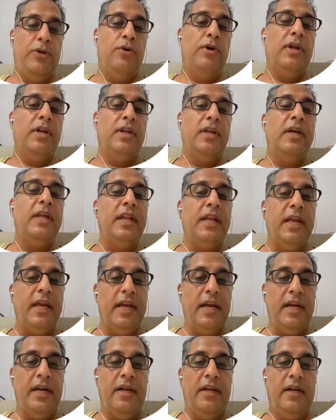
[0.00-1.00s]
You can
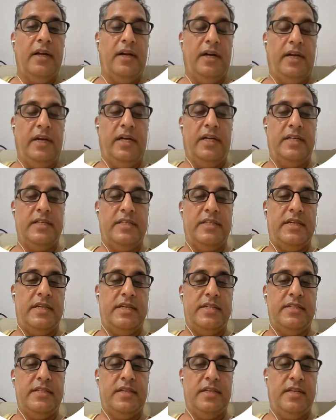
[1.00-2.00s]
create a
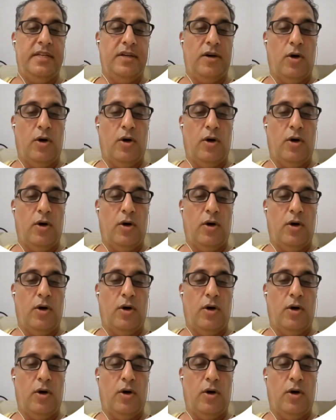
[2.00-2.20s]
datasets in